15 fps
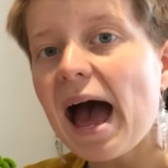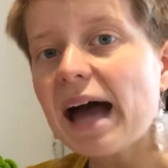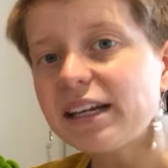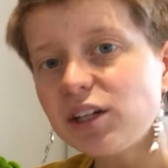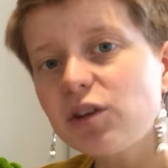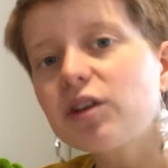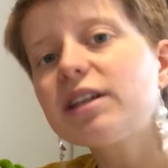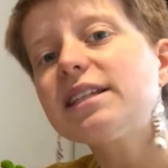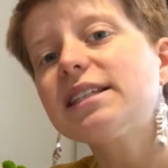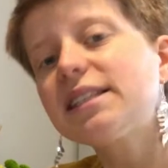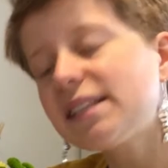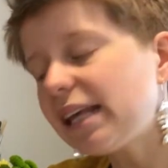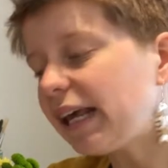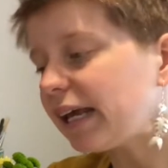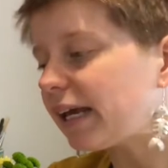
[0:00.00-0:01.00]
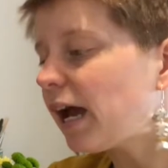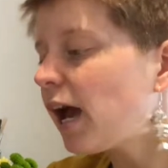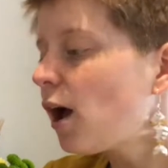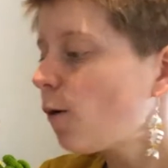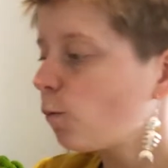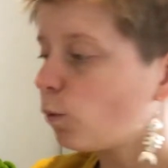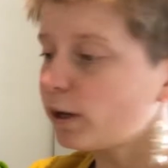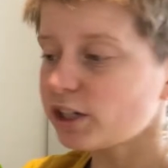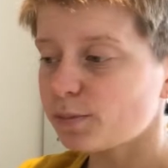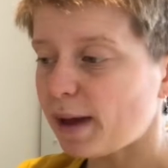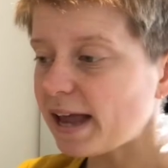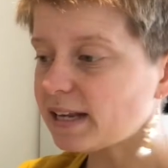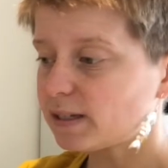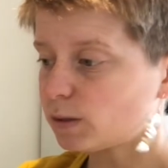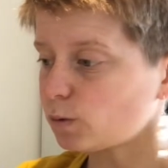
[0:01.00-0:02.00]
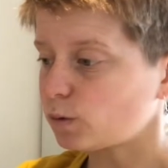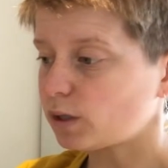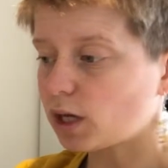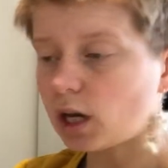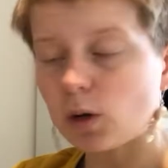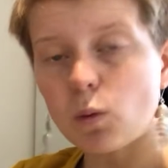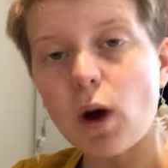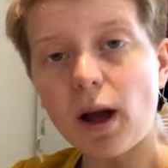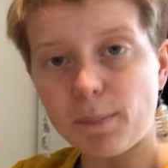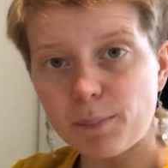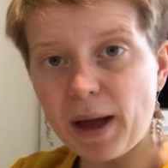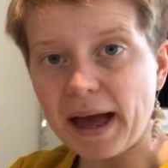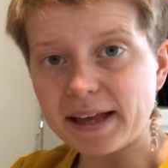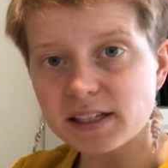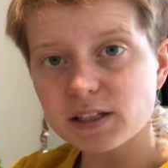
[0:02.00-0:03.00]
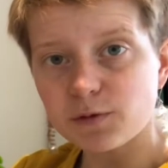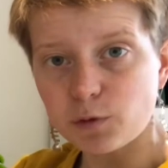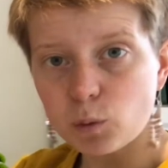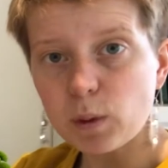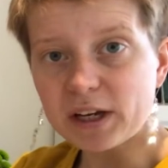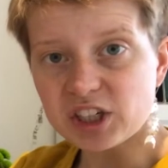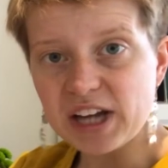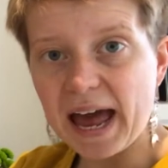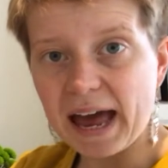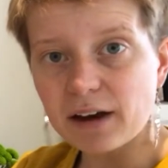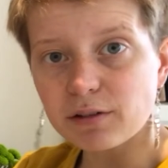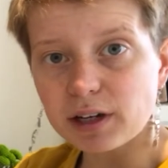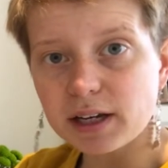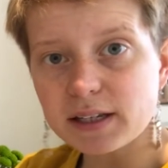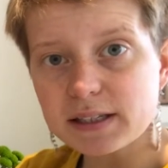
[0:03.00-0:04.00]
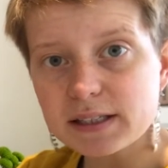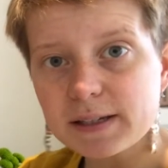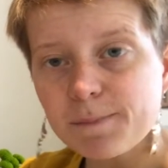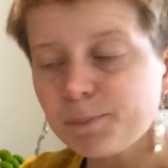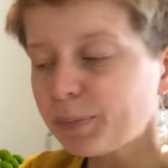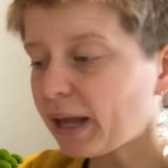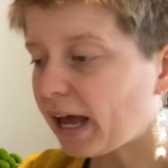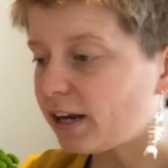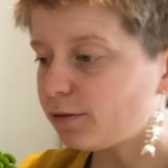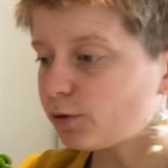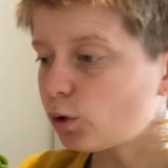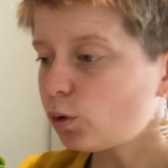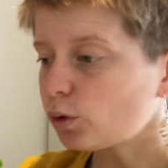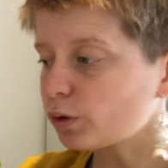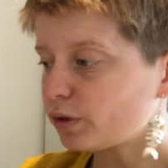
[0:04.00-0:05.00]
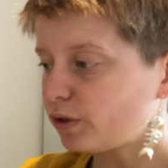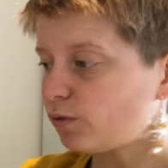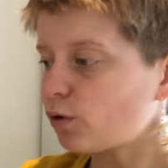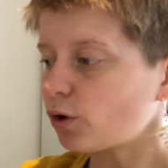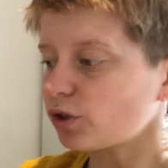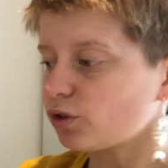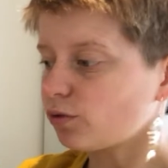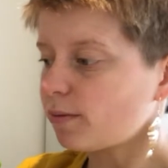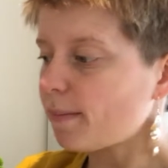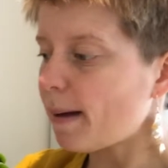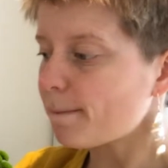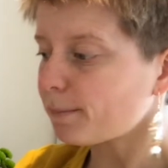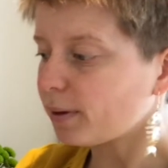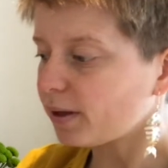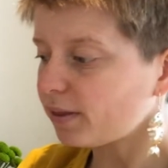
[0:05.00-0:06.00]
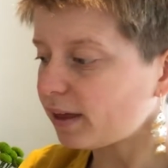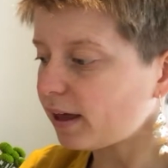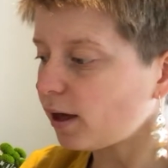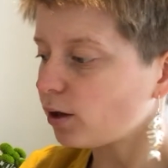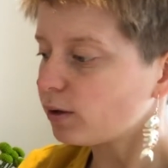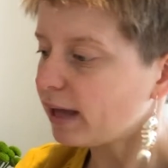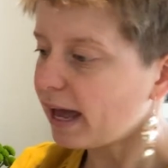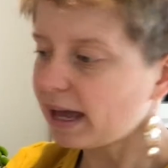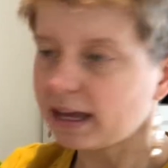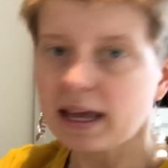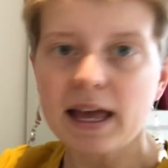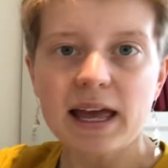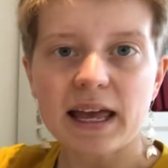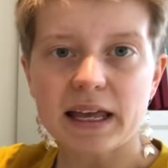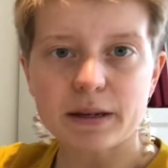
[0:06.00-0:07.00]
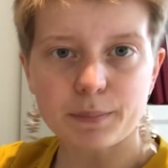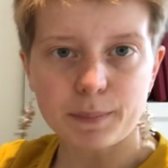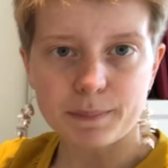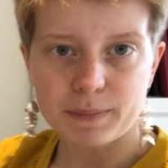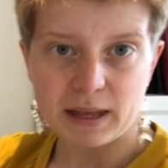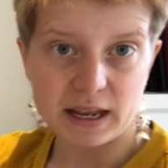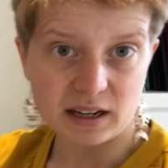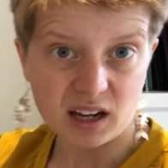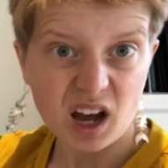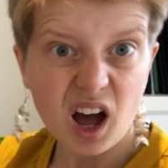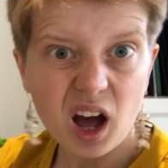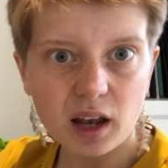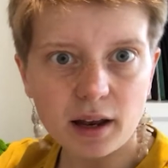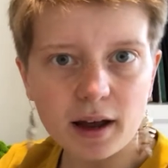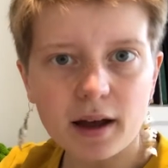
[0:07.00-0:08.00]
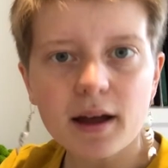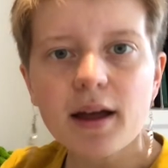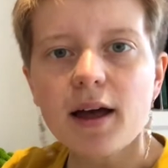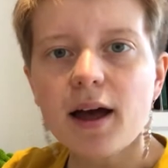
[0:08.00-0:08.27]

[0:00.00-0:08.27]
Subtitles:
and you can see which pencils are going to work best for which areas. And of course, you've got to remember that, okay, in colour,